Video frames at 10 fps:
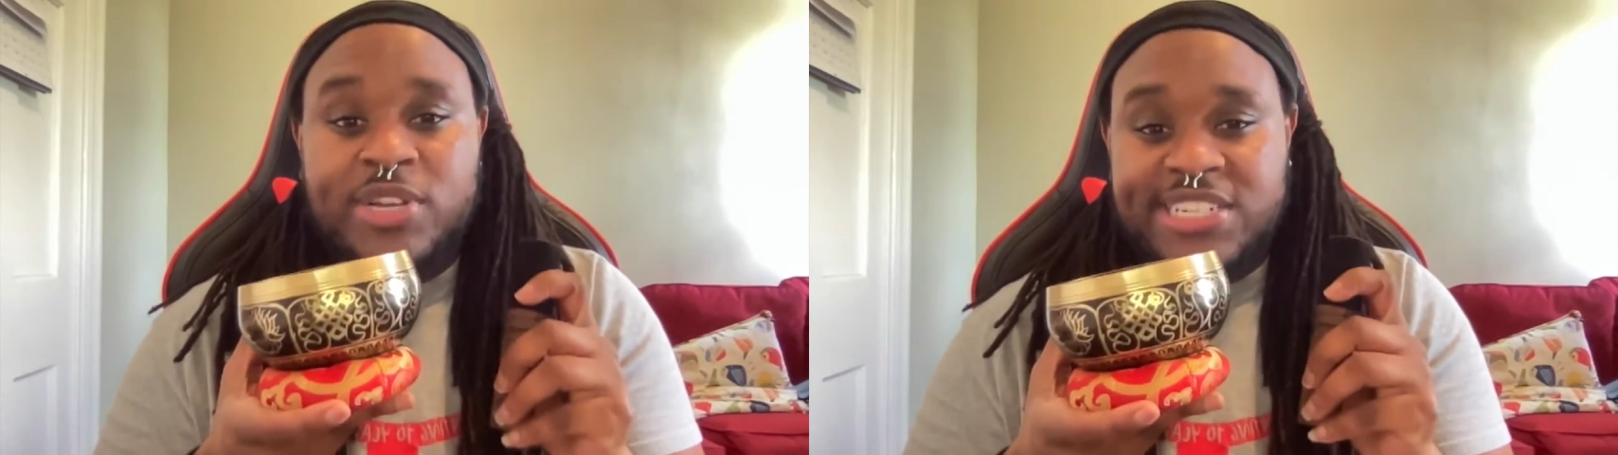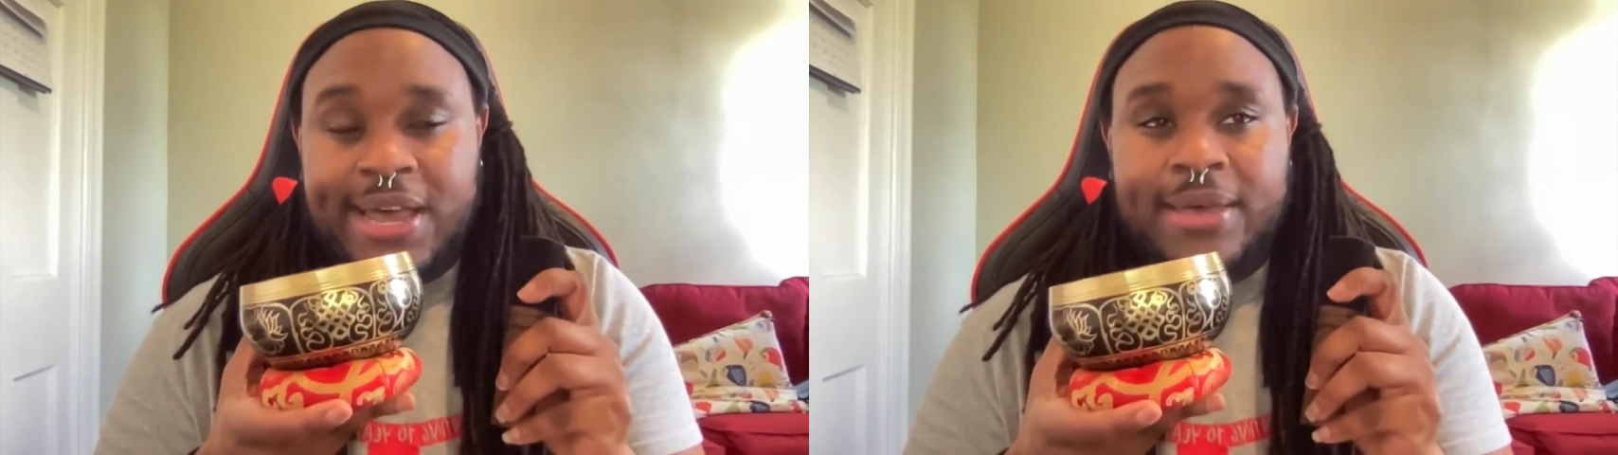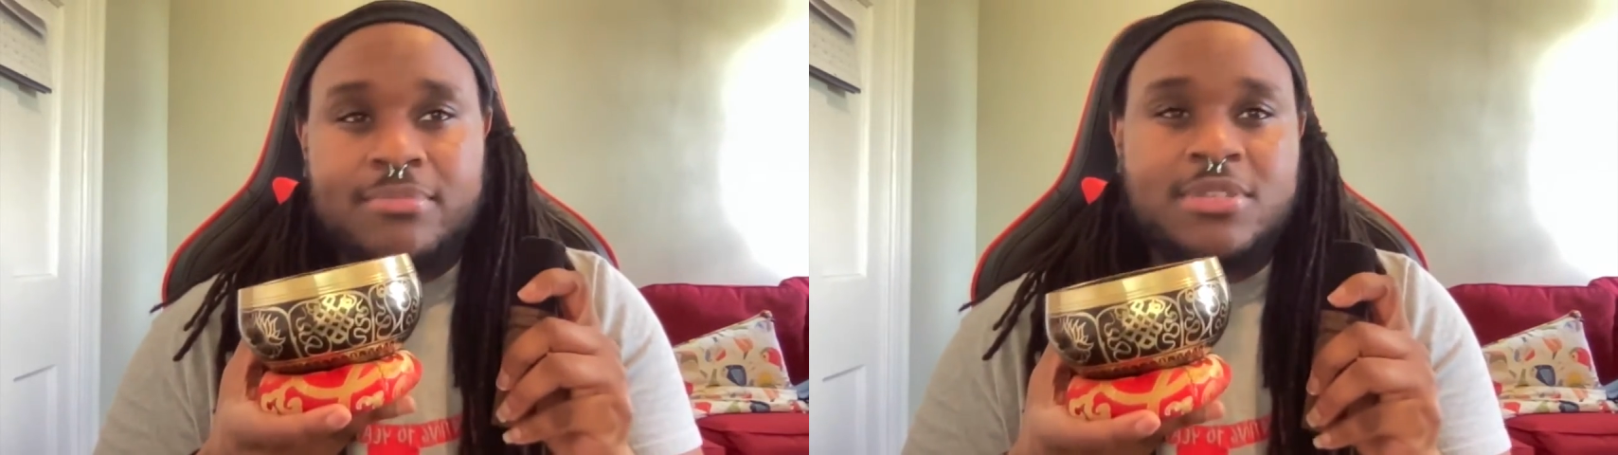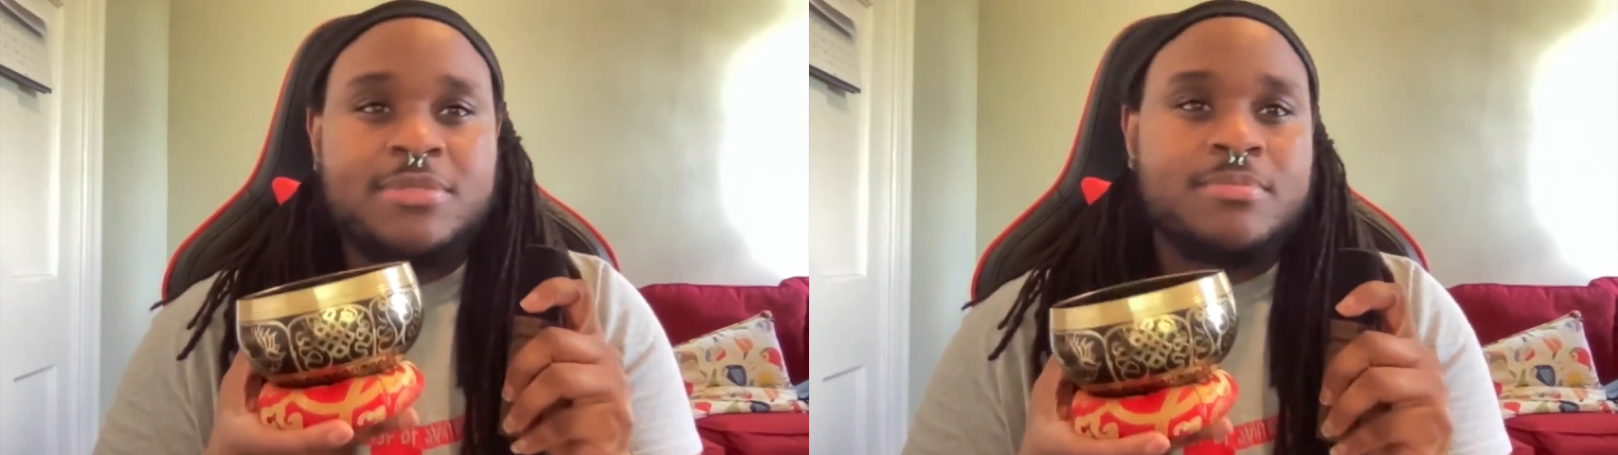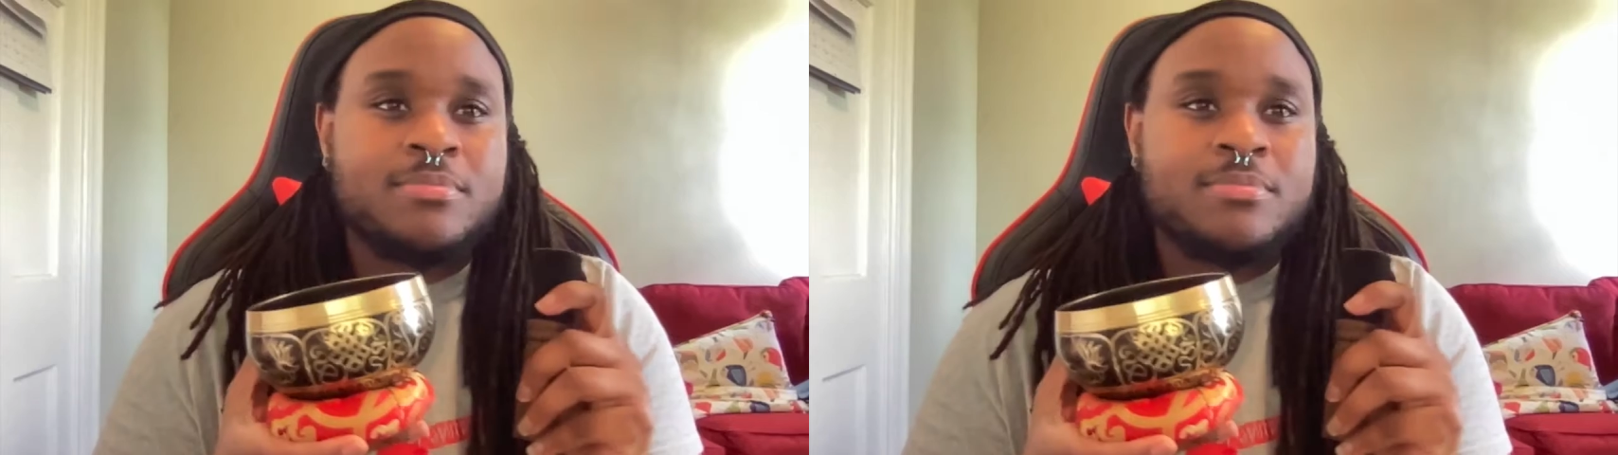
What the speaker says: times.